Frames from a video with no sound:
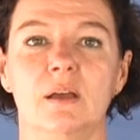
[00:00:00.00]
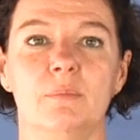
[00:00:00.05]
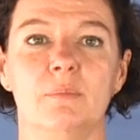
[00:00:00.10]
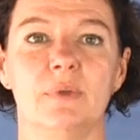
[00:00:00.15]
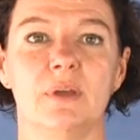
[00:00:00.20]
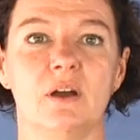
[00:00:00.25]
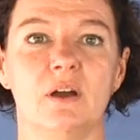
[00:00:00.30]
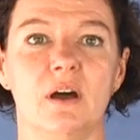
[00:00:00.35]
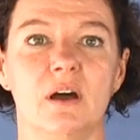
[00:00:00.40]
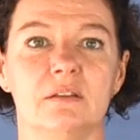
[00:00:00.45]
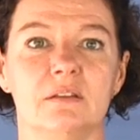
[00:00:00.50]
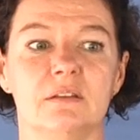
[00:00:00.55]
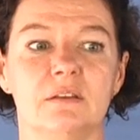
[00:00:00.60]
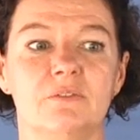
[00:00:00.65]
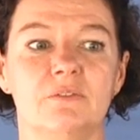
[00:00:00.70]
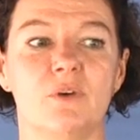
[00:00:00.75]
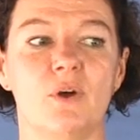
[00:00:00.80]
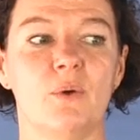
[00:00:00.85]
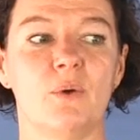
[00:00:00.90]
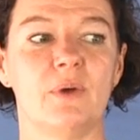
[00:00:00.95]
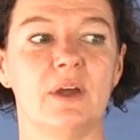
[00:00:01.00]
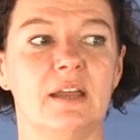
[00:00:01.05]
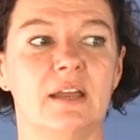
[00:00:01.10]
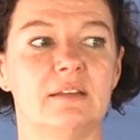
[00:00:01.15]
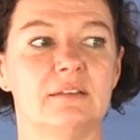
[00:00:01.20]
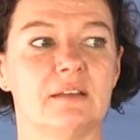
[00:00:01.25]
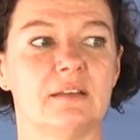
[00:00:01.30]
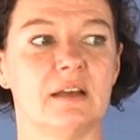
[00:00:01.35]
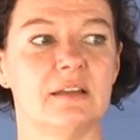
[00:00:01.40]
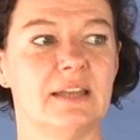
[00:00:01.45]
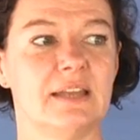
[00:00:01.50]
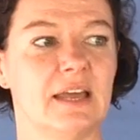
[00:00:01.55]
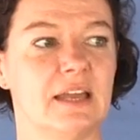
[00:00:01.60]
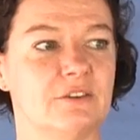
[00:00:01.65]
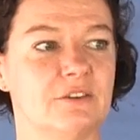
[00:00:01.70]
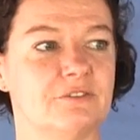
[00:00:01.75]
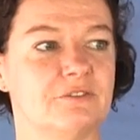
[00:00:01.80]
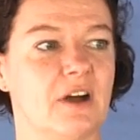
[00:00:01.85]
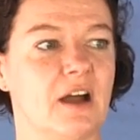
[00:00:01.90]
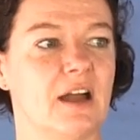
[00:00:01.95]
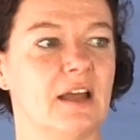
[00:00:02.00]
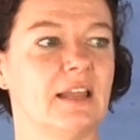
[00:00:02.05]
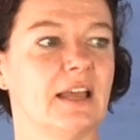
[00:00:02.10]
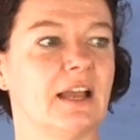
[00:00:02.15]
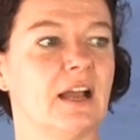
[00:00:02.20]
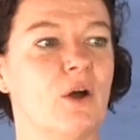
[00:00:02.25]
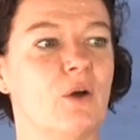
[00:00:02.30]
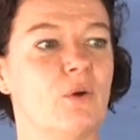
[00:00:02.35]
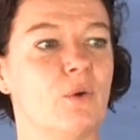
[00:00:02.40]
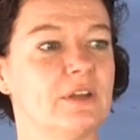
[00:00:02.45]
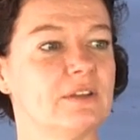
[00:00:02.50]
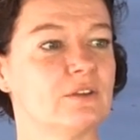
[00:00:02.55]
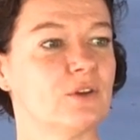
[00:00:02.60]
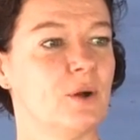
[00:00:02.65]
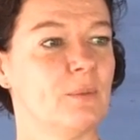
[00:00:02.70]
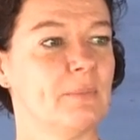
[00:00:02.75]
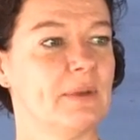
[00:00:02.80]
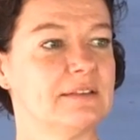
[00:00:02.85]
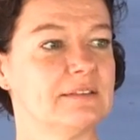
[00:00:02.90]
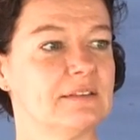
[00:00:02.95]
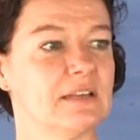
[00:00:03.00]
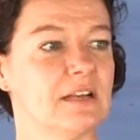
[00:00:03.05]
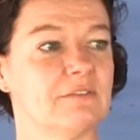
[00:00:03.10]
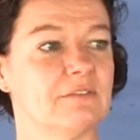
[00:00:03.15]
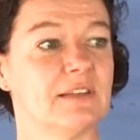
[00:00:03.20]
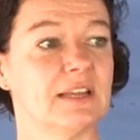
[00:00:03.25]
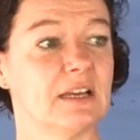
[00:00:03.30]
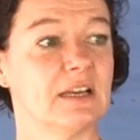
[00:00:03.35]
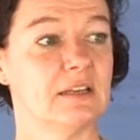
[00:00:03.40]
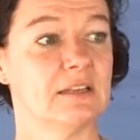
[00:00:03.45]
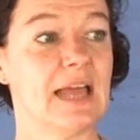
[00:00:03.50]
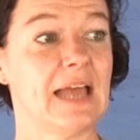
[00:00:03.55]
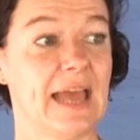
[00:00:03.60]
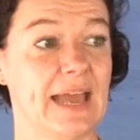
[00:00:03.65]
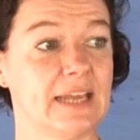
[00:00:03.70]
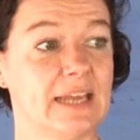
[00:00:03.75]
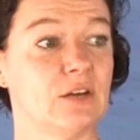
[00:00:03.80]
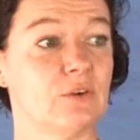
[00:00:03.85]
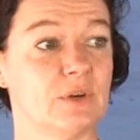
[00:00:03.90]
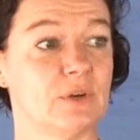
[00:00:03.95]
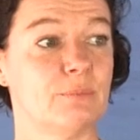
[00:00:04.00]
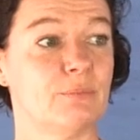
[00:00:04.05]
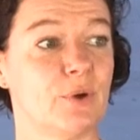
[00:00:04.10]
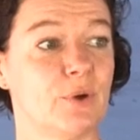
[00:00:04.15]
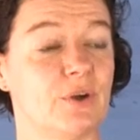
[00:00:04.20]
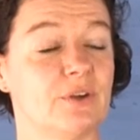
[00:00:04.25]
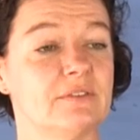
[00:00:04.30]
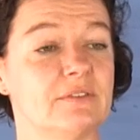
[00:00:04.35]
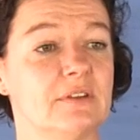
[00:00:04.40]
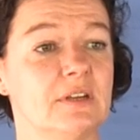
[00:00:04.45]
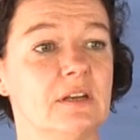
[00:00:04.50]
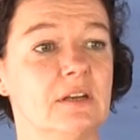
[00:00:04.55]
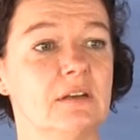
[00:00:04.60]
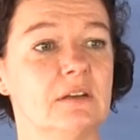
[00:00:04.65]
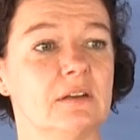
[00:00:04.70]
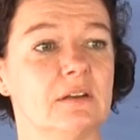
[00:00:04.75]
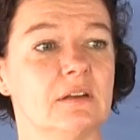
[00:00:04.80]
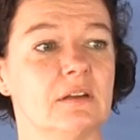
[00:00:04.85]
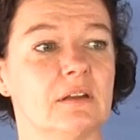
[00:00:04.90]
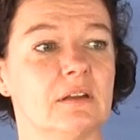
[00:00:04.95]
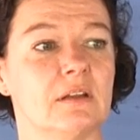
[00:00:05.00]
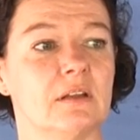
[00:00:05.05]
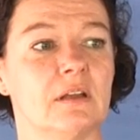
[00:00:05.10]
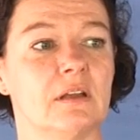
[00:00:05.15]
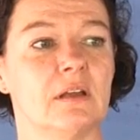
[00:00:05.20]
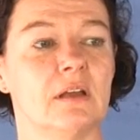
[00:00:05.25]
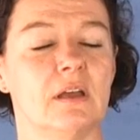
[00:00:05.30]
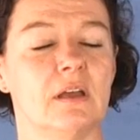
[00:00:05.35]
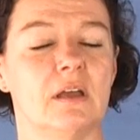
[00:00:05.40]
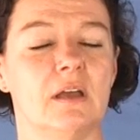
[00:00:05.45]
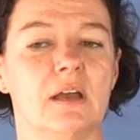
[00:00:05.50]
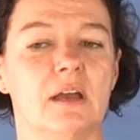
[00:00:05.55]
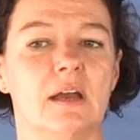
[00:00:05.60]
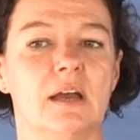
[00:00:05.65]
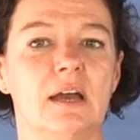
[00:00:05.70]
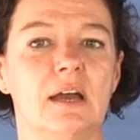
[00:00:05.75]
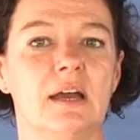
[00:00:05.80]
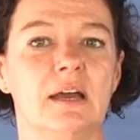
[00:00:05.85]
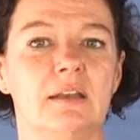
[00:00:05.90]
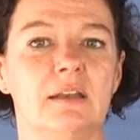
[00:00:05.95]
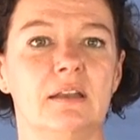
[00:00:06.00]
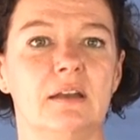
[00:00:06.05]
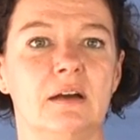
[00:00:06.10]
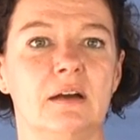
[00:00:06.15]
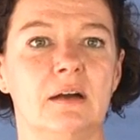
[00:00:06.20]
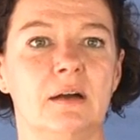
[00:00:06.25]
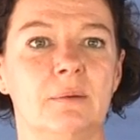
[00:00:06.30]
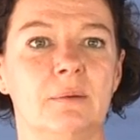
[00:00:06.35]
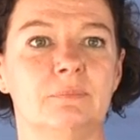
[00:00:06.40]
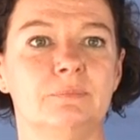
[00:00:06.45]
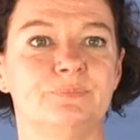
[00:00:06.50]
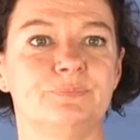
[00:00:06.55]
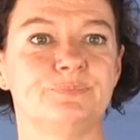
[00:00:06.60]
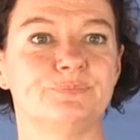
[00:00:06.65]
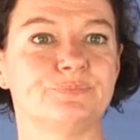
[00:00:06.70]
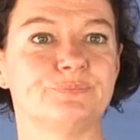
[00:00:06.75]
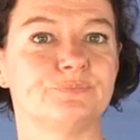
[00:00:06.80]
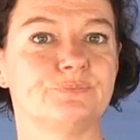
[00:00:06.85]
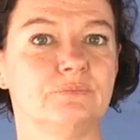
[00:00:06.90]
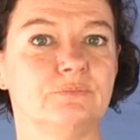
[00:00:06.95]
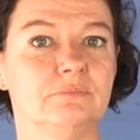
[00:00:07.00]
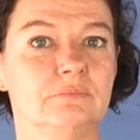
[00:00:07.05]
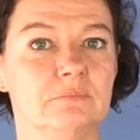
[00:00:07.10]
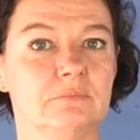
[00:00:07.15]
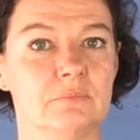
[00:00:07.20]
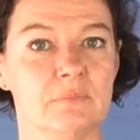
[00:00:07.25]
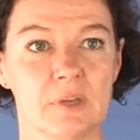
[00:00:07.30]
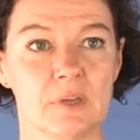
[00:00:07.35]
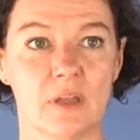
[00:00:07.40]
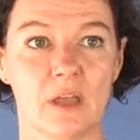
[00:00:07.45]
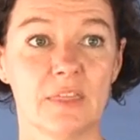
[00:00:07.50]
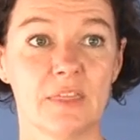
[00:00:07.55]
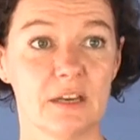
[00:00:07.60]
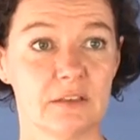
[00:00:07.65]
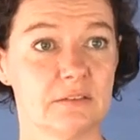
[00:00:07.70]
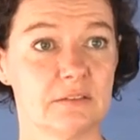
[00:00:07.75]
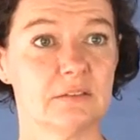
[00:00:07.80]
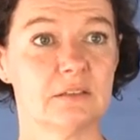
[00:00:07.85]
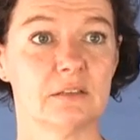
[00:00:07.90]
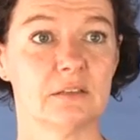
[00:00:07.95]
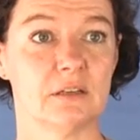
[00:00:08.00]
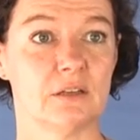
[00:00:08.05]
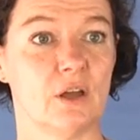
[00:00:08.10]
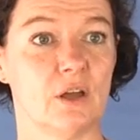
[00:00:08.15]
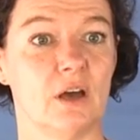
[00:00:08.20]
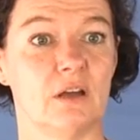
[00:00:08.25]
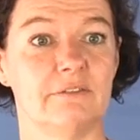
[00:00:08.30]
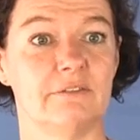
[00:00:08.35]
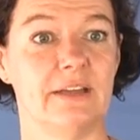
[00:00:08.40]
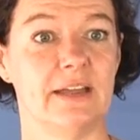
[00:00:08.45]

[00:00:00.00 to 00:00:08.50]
because I've always identified like I always called myself like an angry person, and uh, there's still a lot of